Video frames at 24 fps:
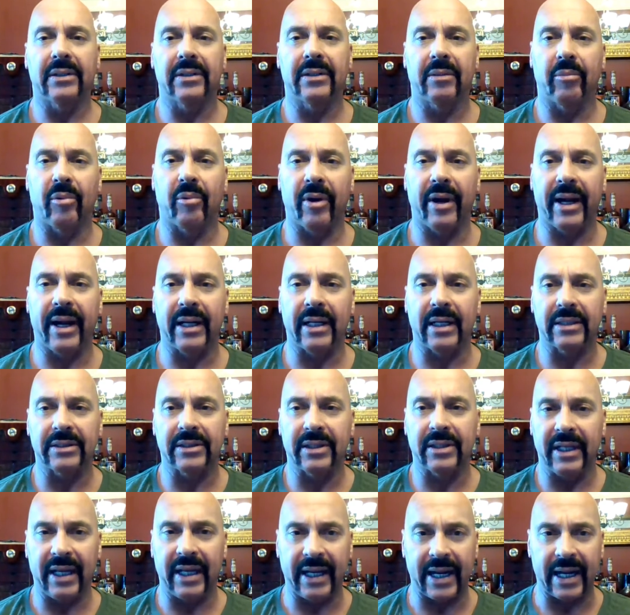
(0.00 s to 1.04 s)
brand as a
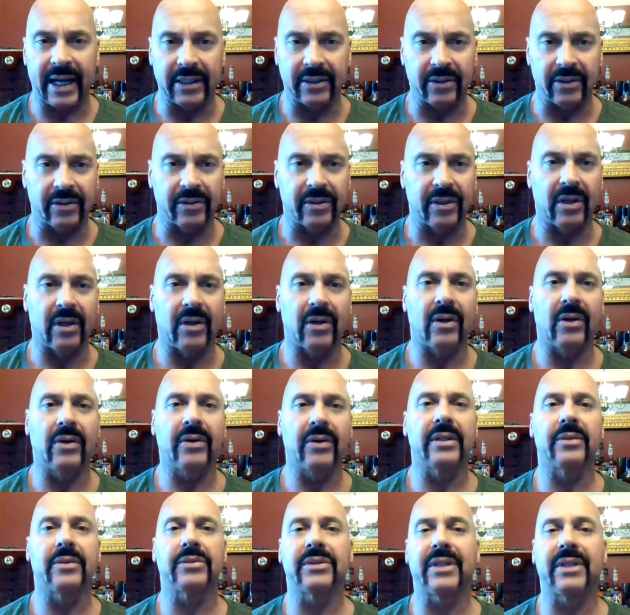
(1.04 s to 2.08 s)
Neanderthal,
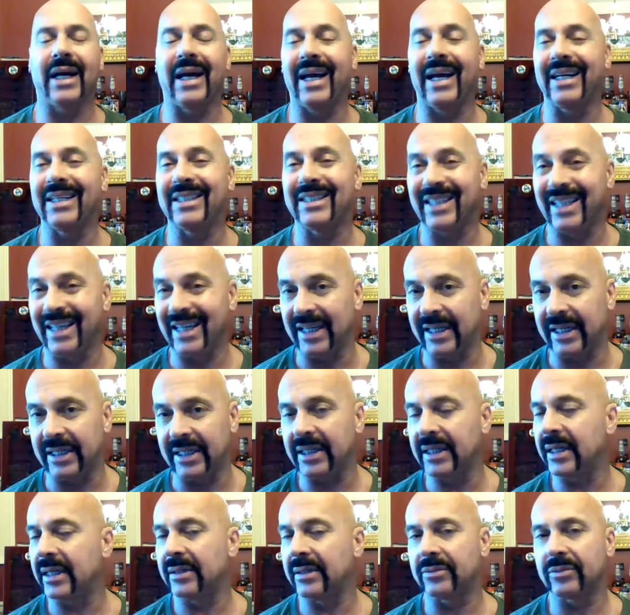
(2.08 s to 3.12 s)
and it was the HN,
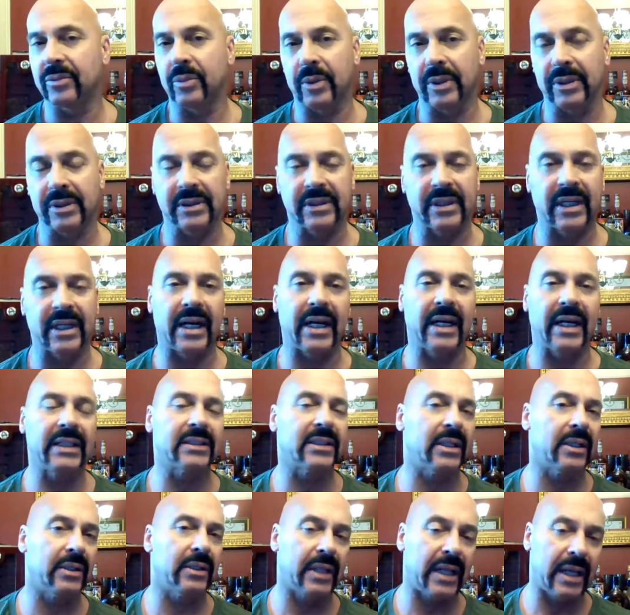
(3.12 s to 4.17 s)
and it's one size,
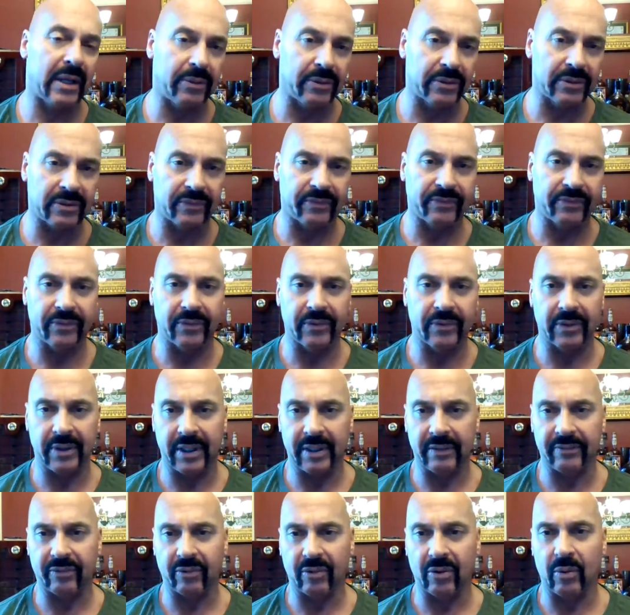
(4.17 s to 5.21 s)
and that was
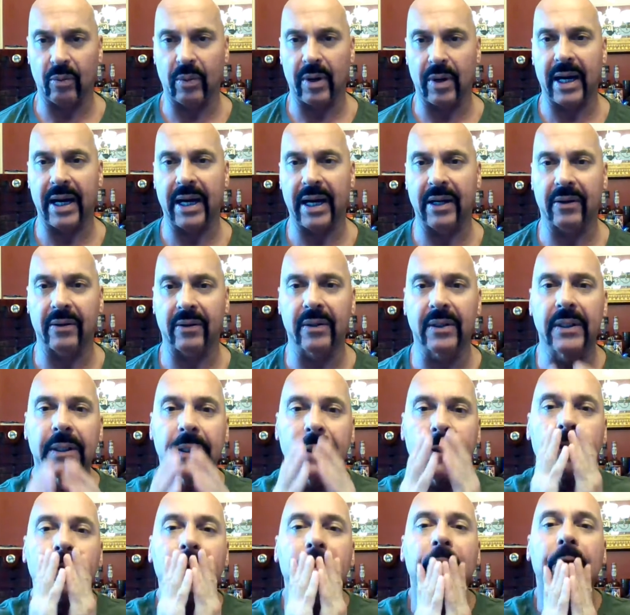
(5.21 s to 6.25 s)
it for a while.
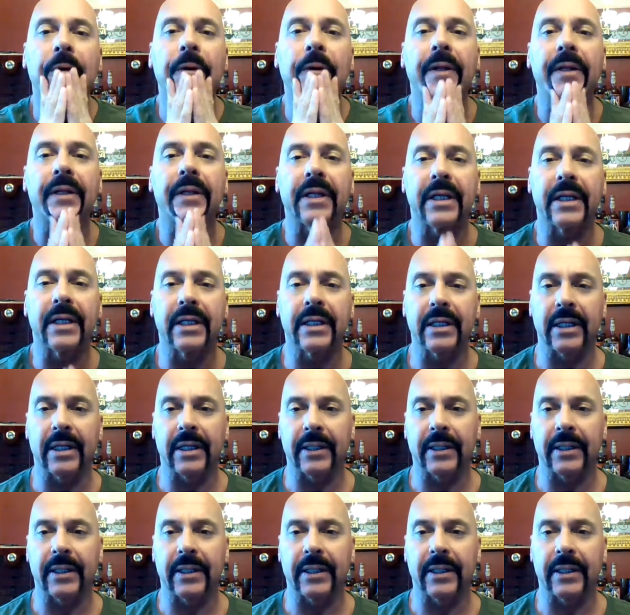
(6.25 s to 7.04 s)
And then